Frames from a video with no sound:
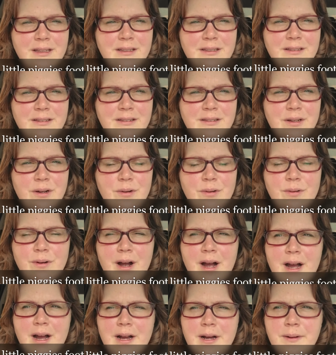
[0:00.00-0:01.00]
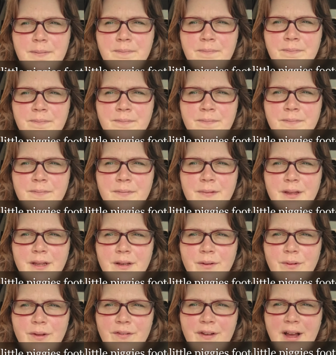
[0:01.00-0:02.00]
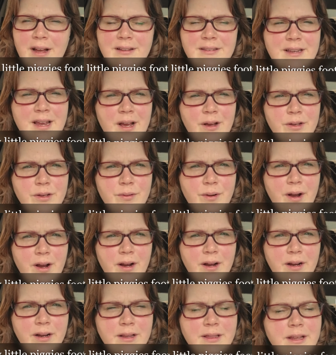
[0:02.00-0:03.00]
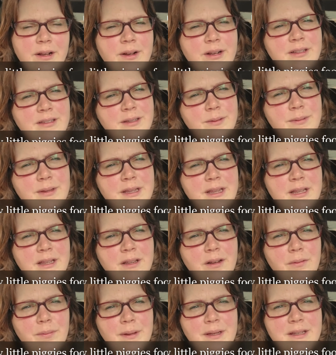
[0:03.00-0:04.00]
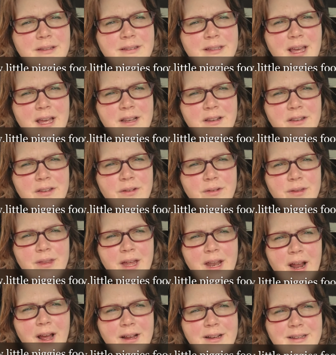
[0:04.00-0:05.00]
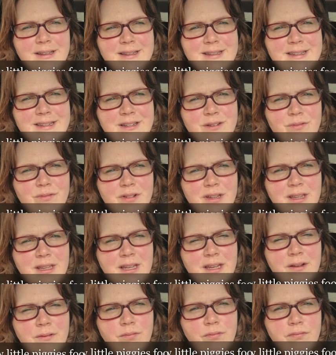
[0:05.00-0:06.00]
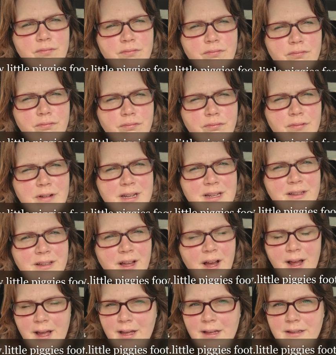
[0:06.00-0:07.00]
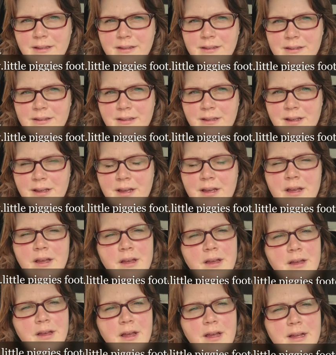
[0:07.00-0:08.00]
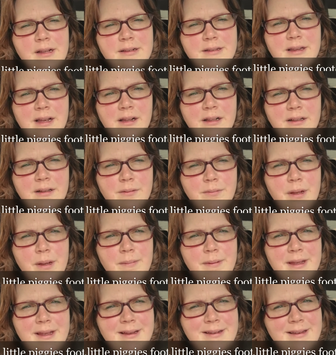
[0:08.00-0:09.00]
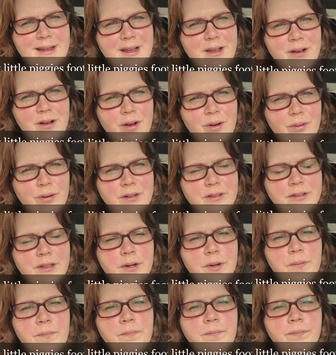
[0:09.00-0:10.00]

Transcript: So um, we've asked how you are. There is something that little piggies can do that I didn't really realize until maybe a day ago or so.